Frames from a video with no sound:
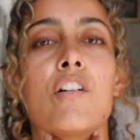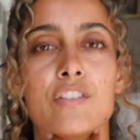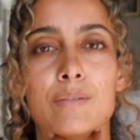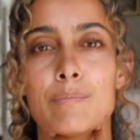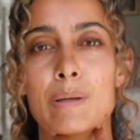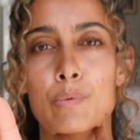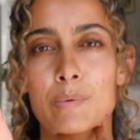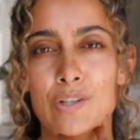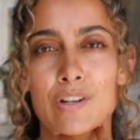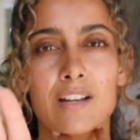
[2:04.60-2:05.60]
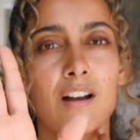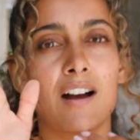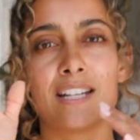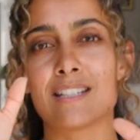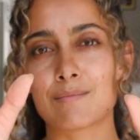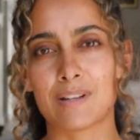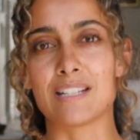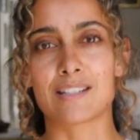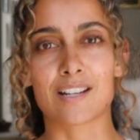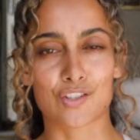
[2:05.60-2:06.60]
often people will be doing. I didn't
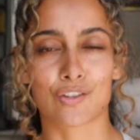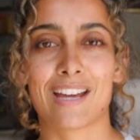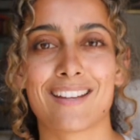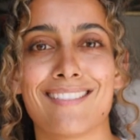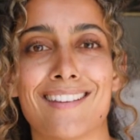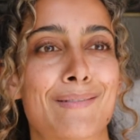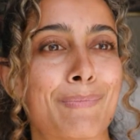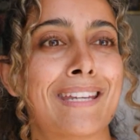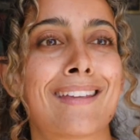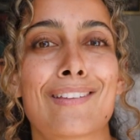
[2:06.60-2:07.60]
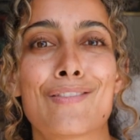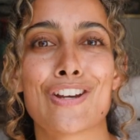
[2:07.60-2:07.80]
mean to touch on that in this particular